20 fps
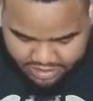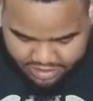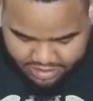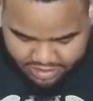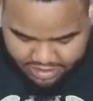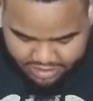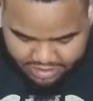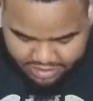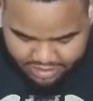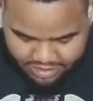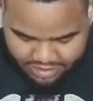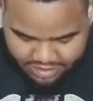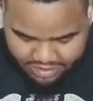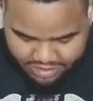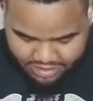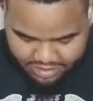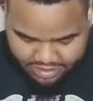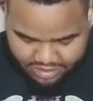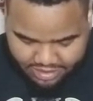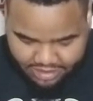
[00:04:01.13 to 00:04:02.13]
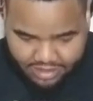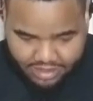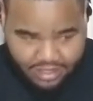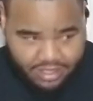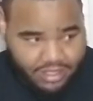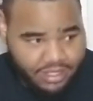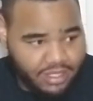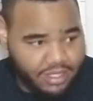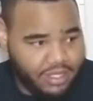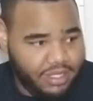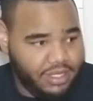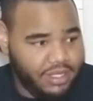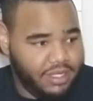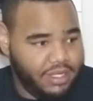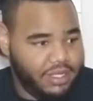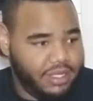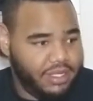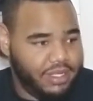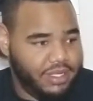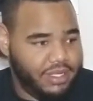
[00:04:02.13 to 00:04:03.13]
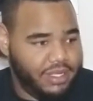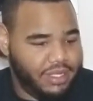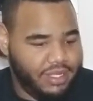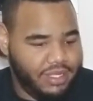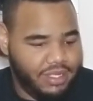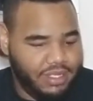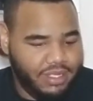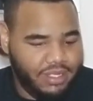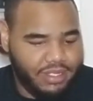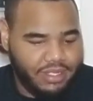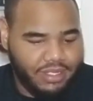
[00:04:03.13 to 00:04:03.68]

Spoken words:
No words are spoken by the person on screen.